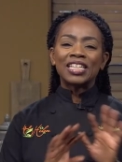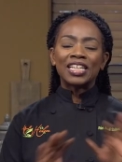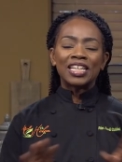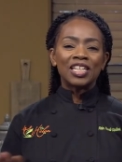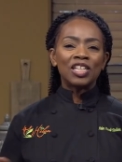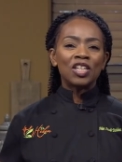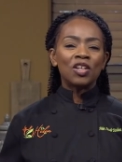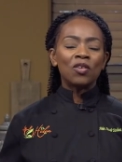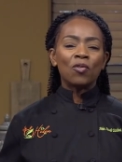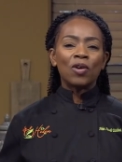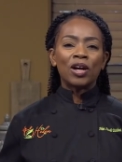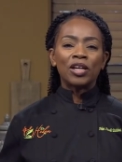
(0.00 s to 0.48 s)

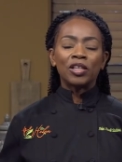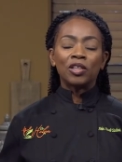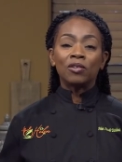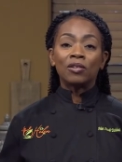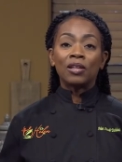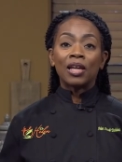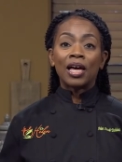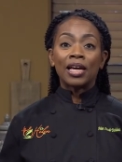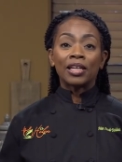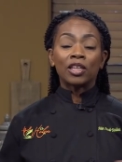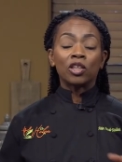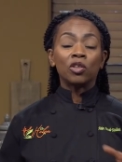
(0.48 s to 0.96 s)
any way you
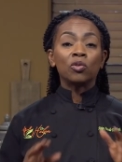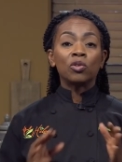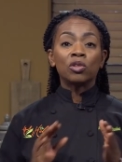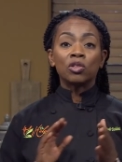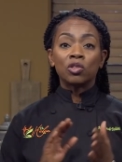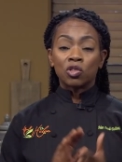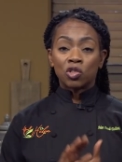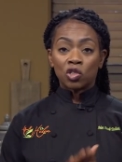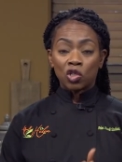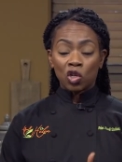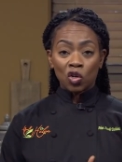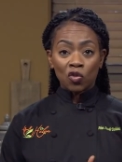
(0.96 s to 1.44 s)
like. You can
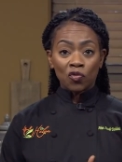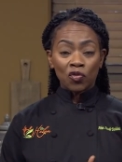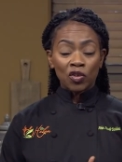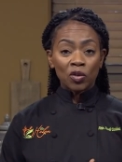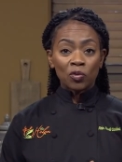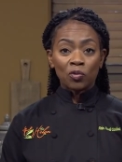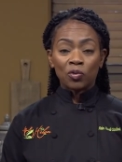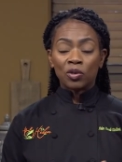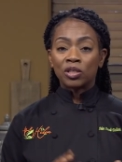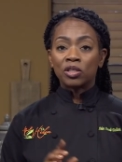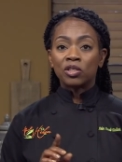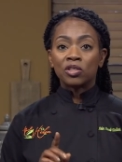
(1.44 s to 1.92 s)
serve it
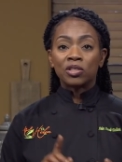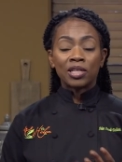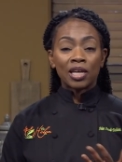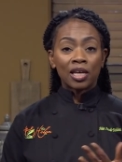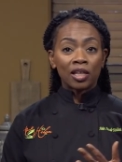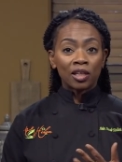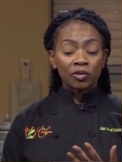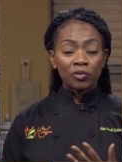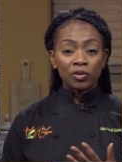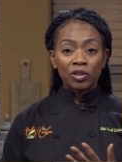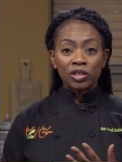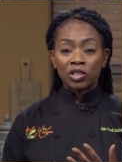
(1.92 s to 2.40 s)
with
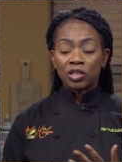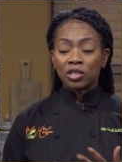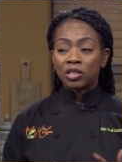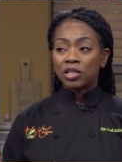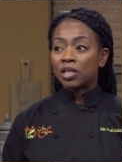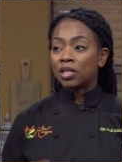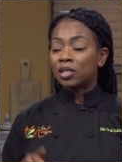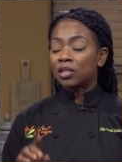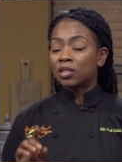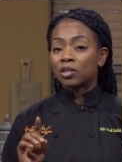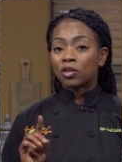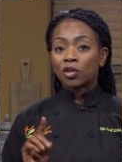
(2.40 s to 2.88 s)
celery sticks,